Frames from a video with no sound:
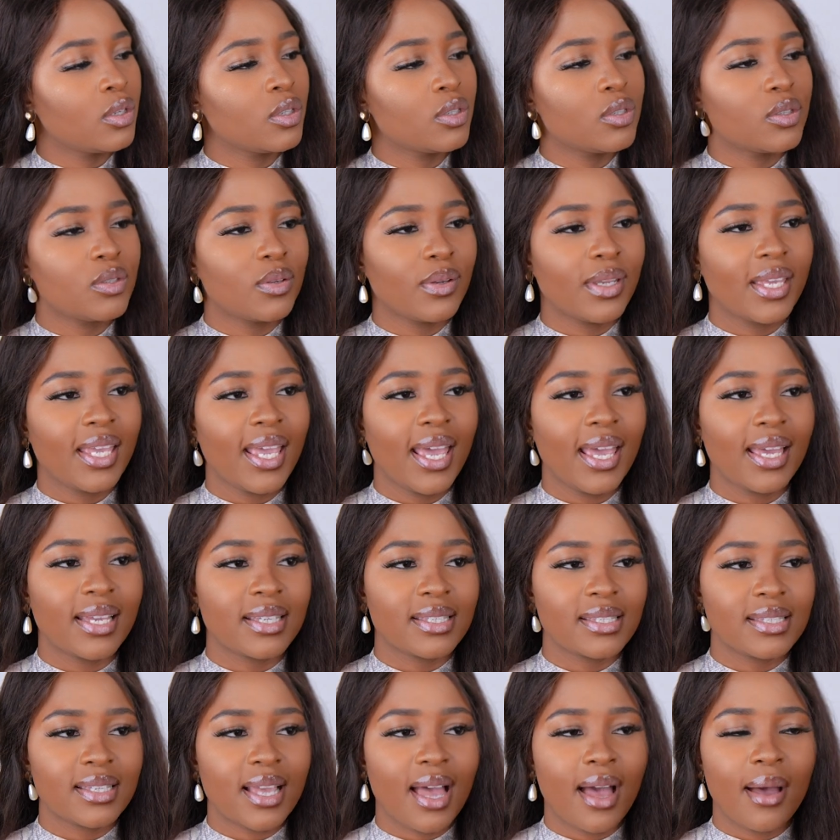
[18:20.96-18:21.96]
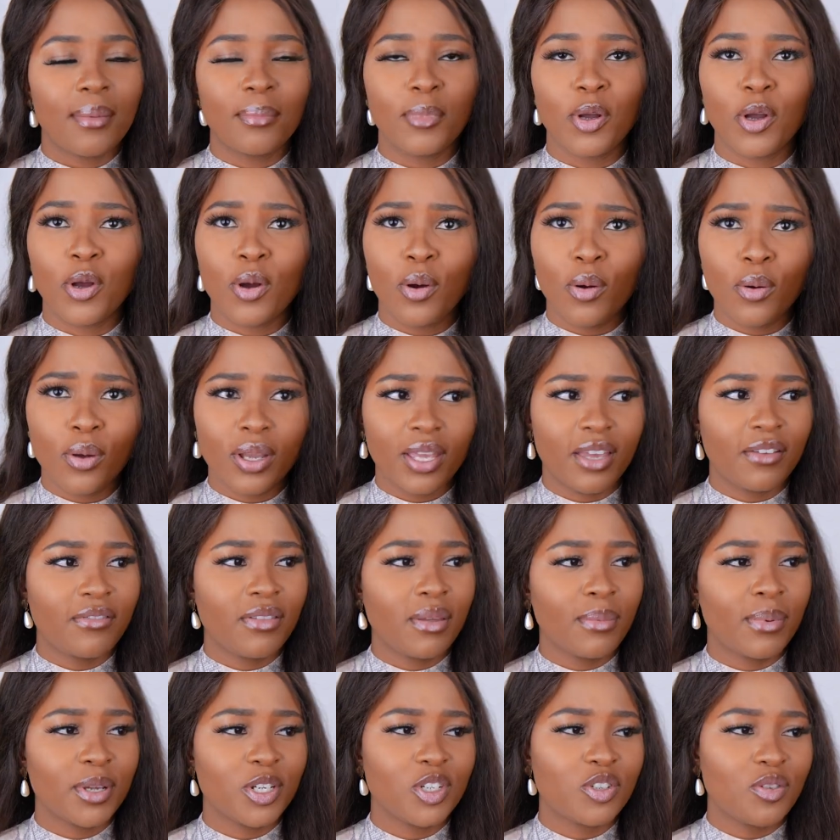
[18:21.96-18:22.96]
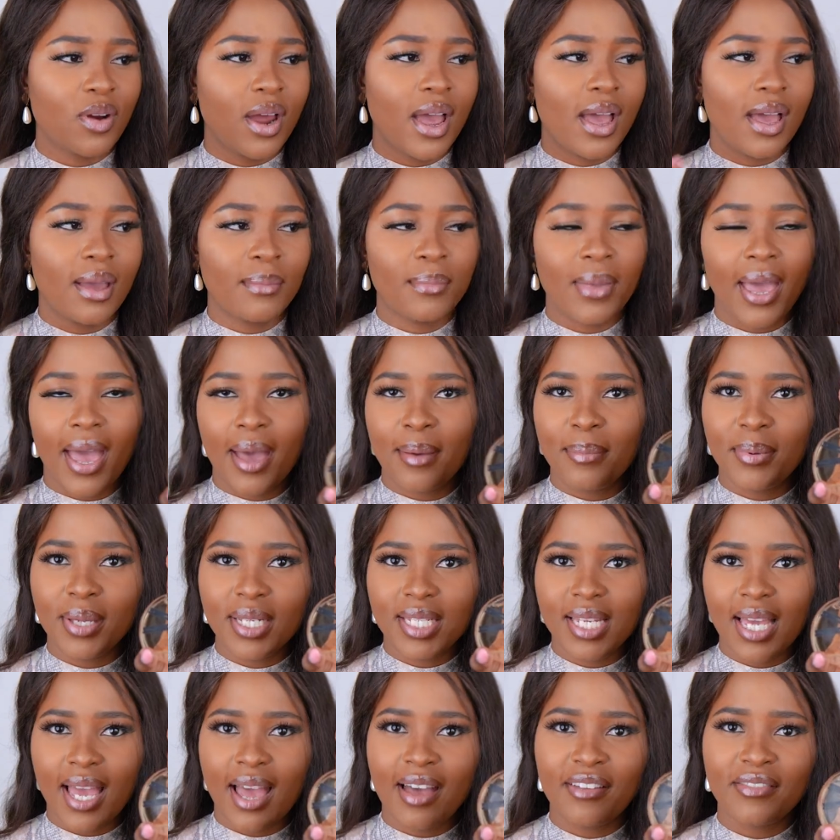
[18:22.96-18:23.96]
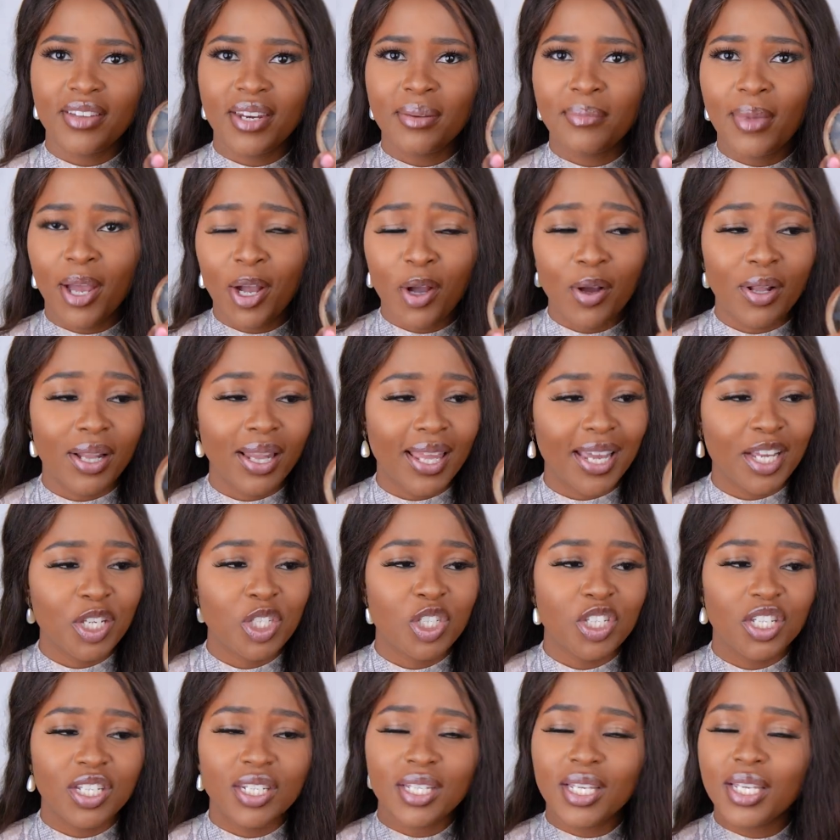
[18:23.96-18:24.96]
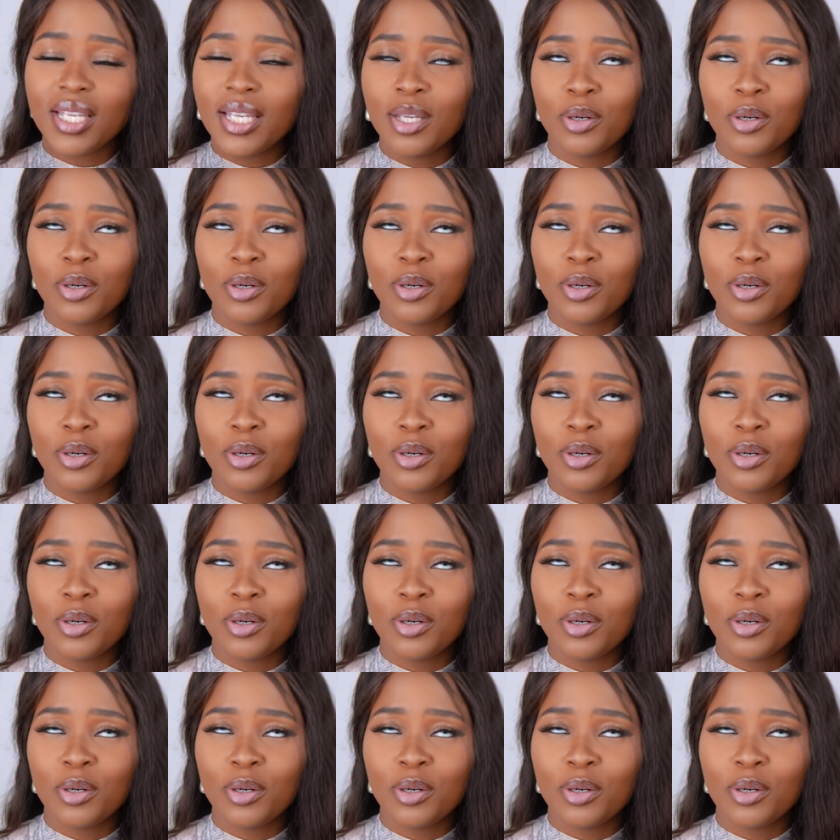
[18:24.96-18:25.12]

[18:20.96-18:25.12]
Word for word: So yes, um go give them a try. I'm happy to have it in my collection.